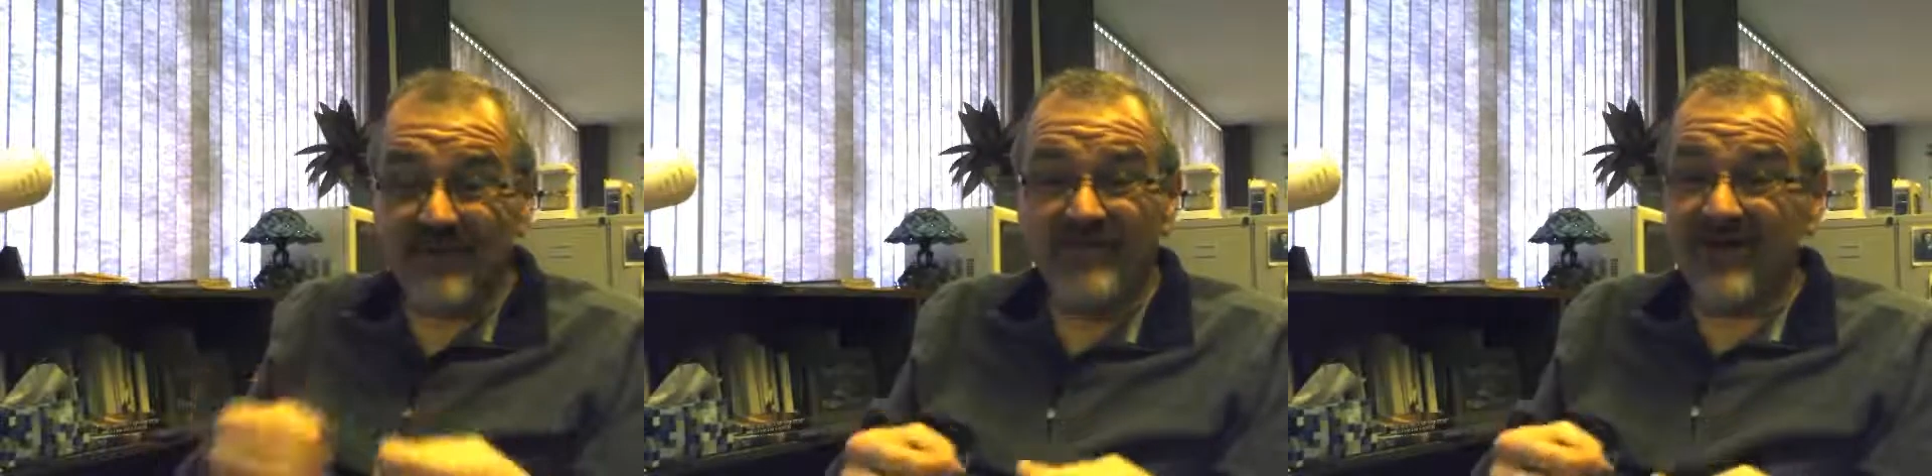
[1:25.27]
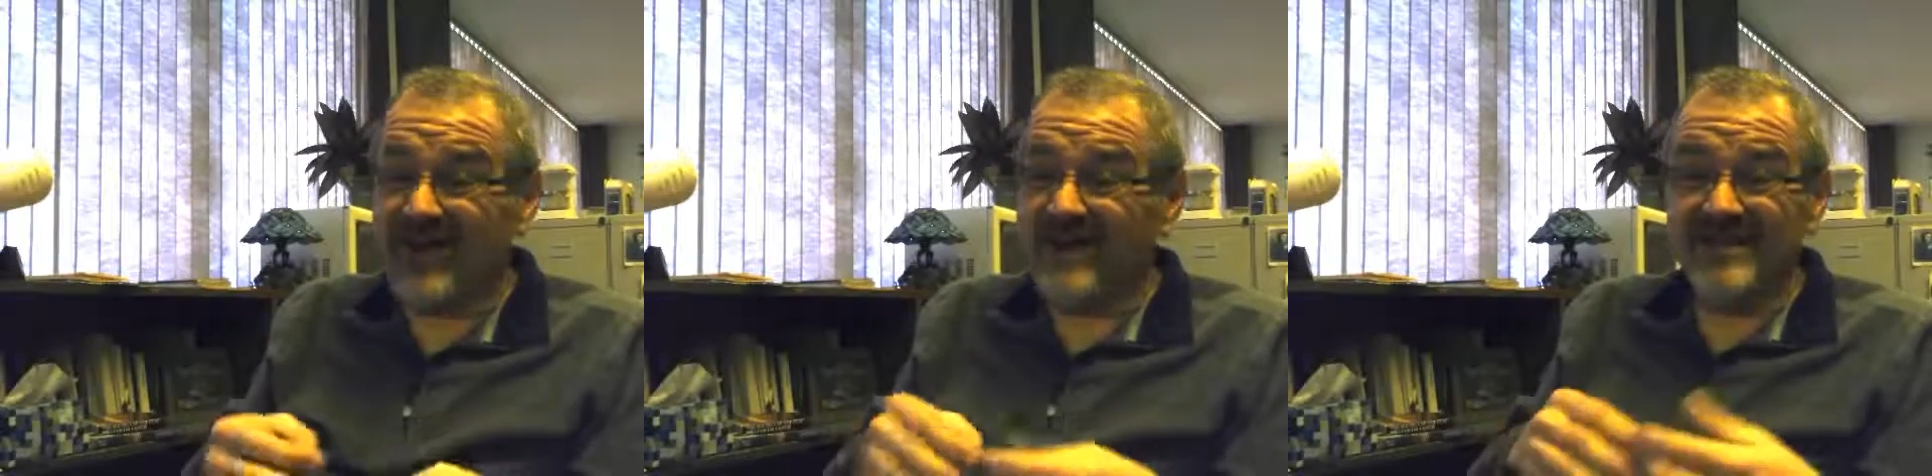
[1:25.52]

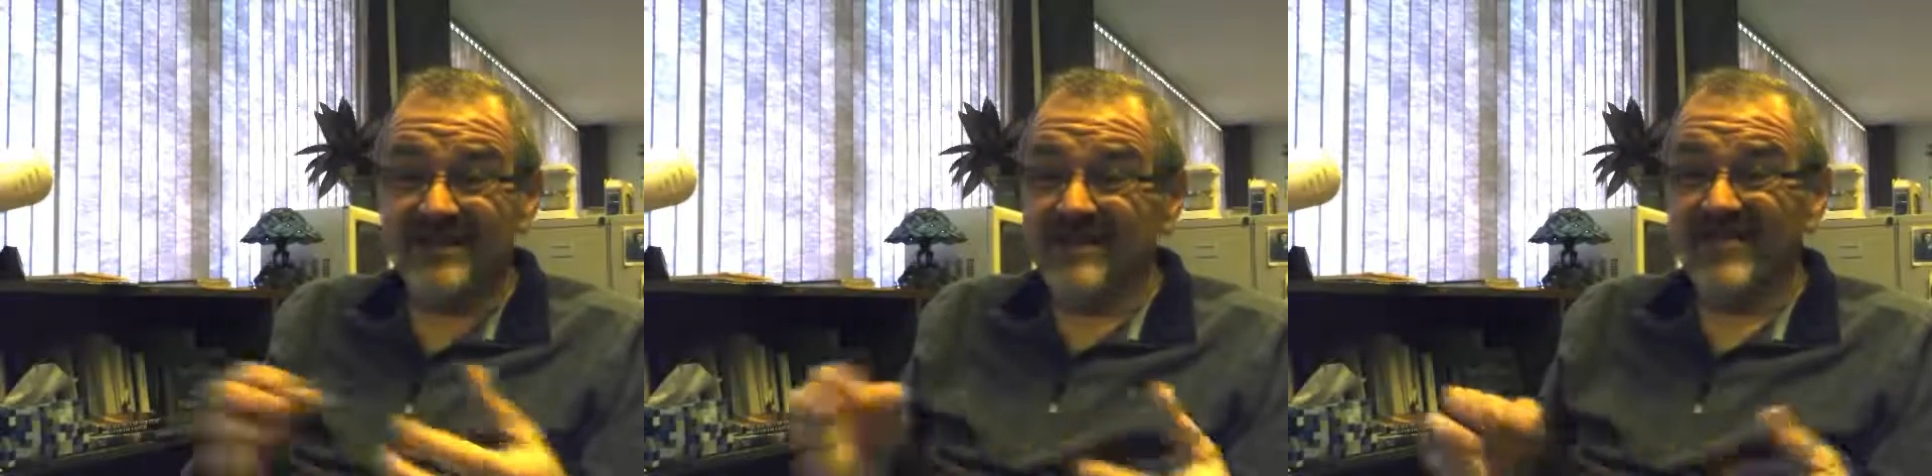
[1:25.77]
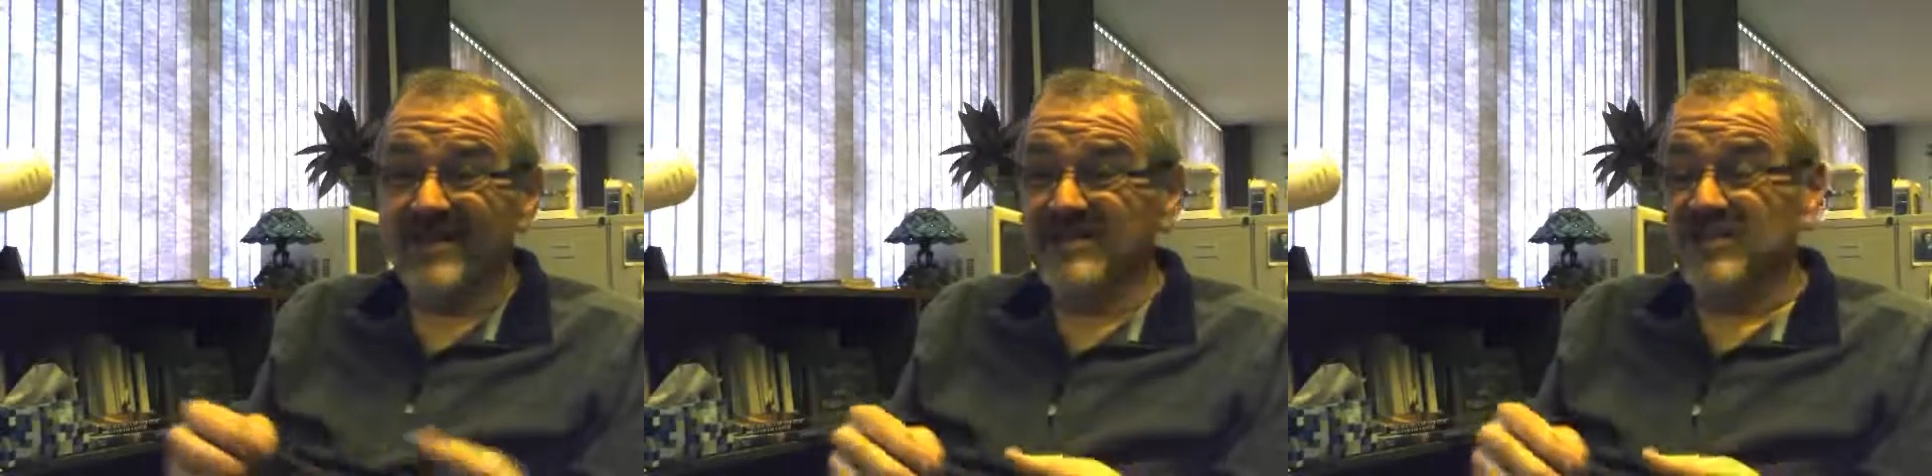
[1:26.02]
fine because I
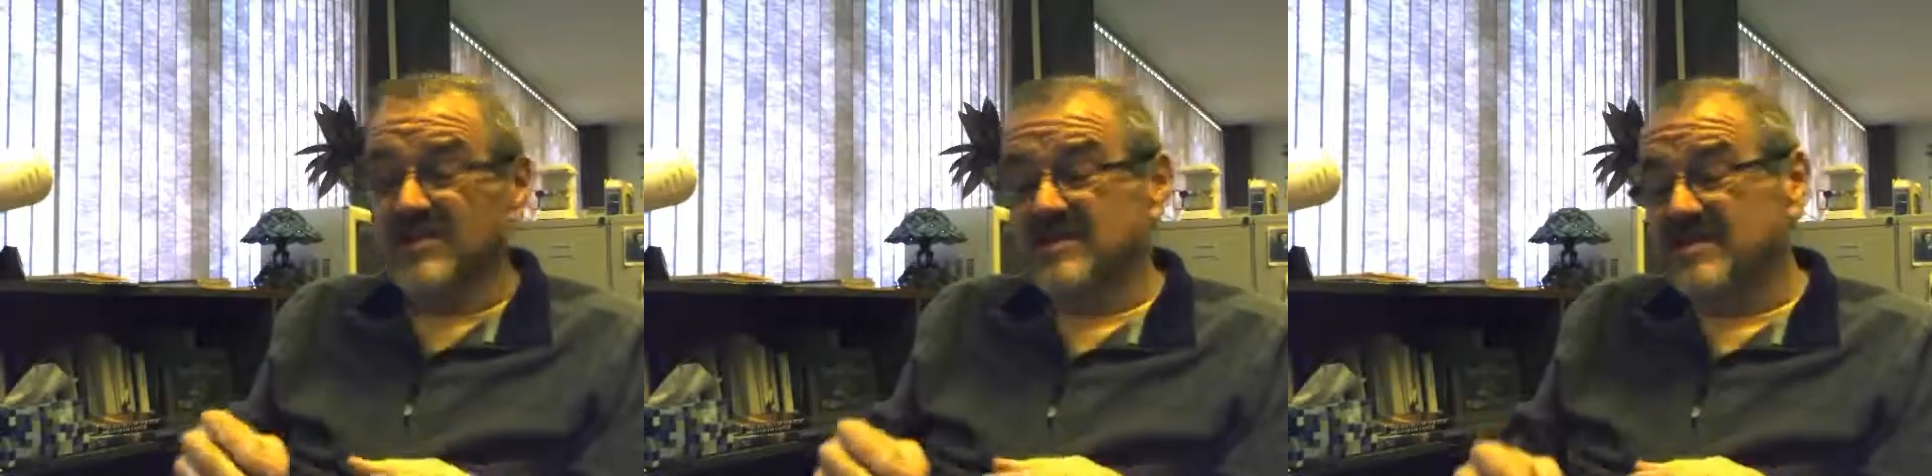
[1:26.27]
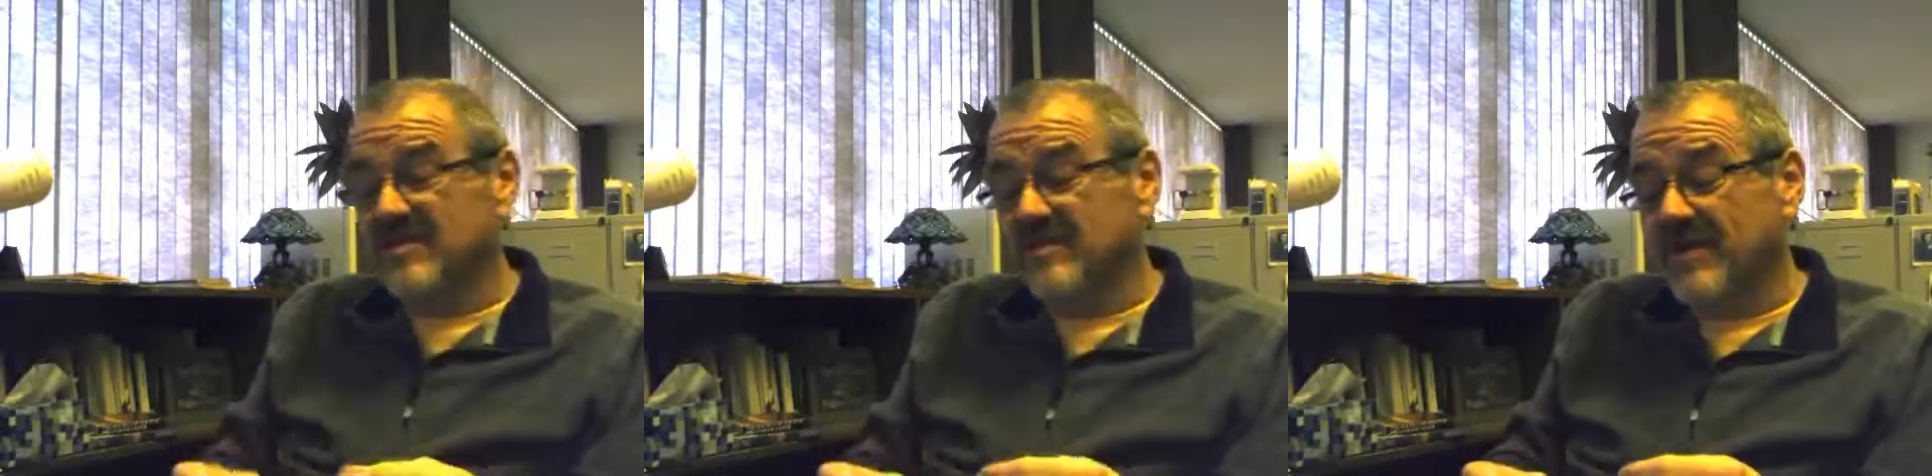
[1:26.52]
don't like chunks
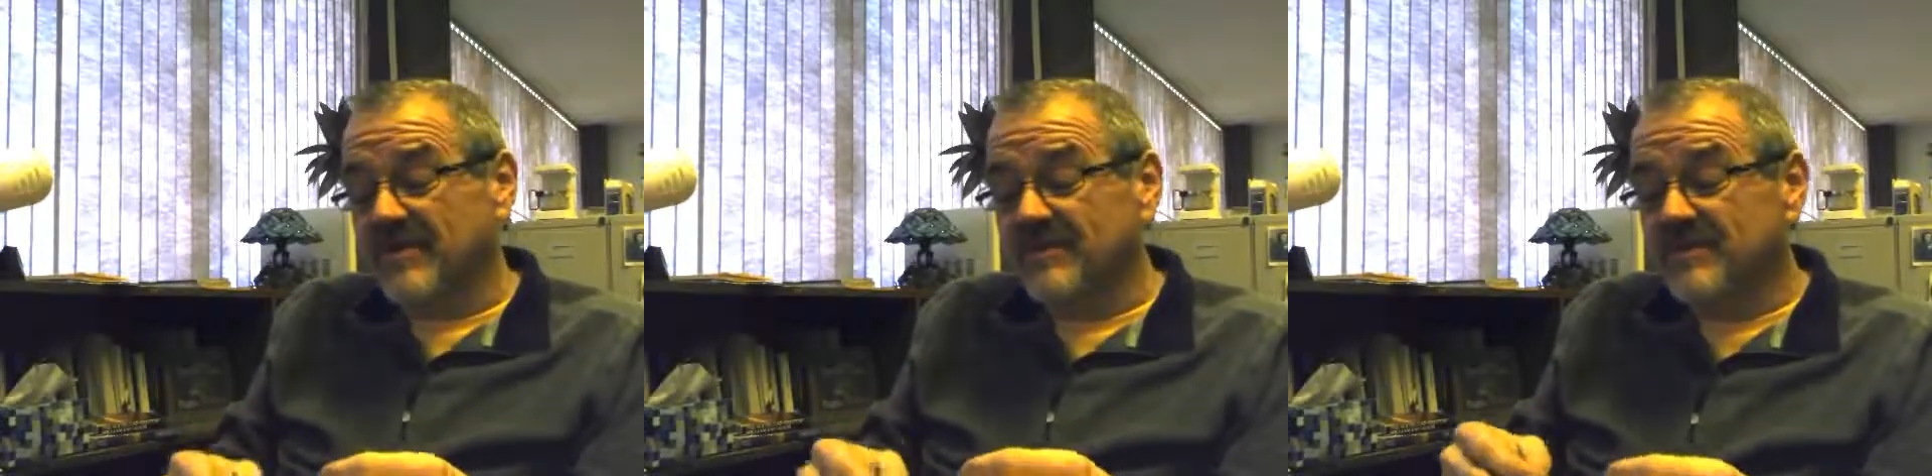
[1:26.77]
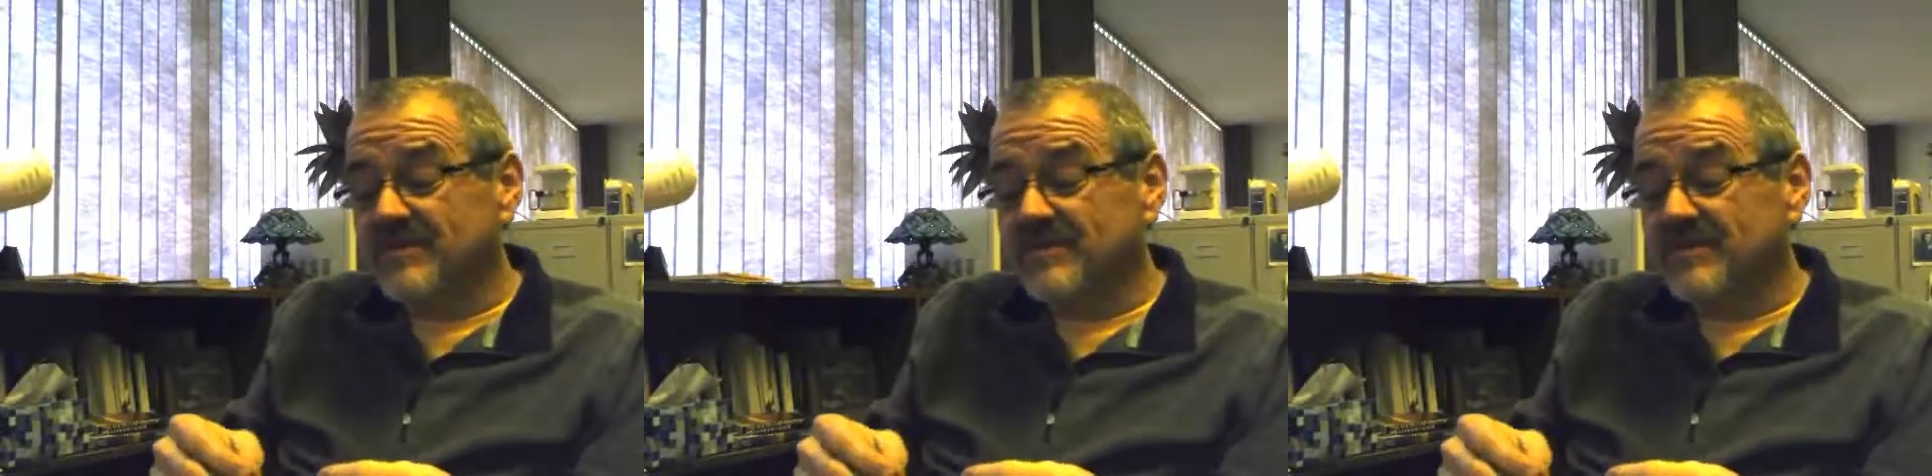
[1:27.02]
of tomatoes.